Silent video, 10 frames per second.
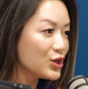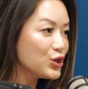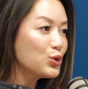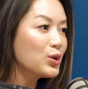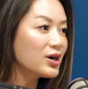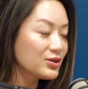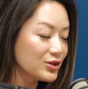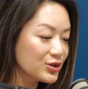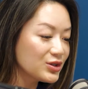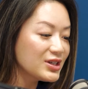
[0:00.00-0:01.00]
You are
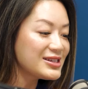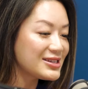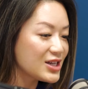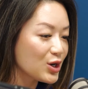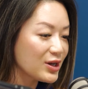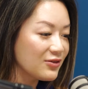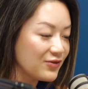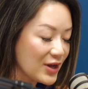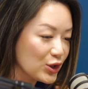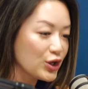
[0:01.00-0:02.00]
literally staring
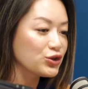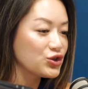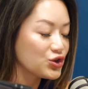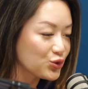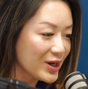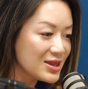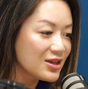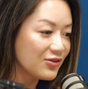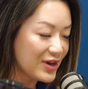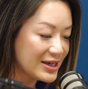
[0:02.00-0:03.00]
failure straight in
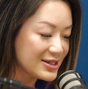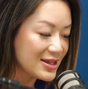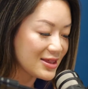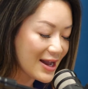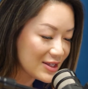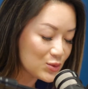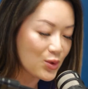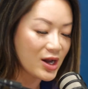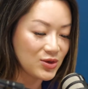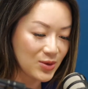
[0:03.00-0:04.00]
the face, and that's
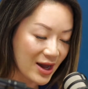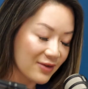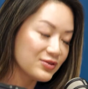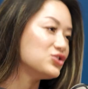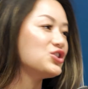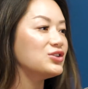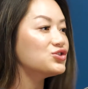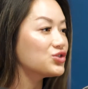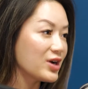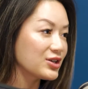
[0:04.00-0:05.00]
why you have to change
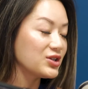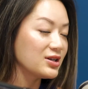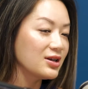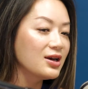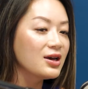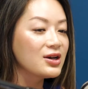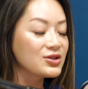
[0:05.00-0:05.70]
direction.